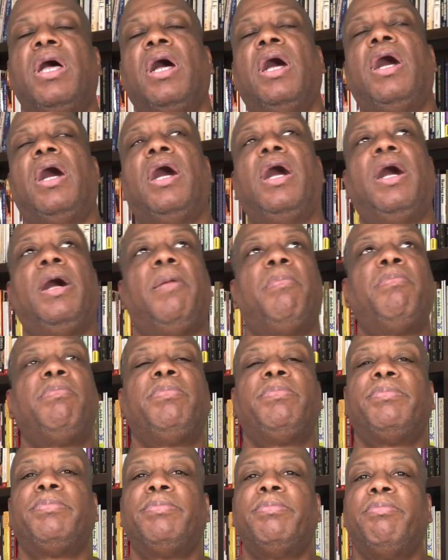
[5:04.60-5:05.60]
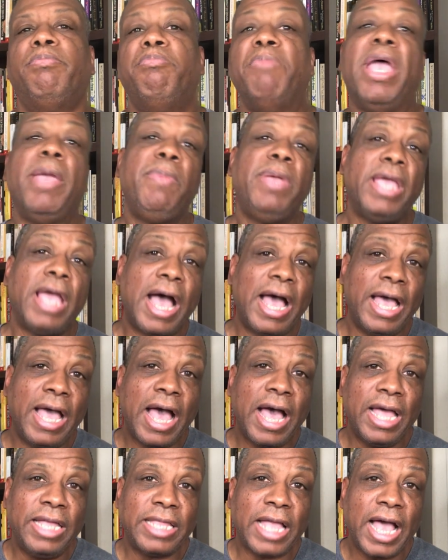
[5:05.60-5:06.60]
um, maybe
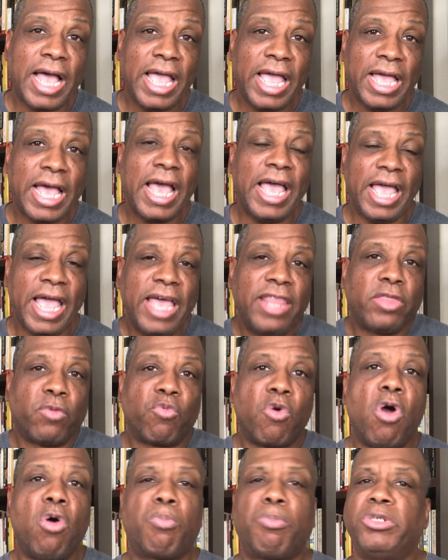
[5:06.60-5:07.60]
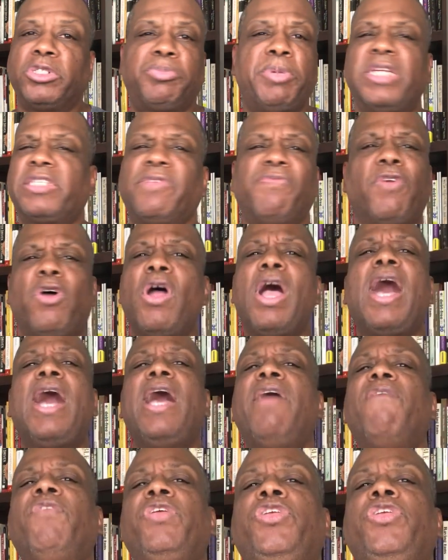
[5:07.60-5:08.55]
I, I i had the wrong perspective or however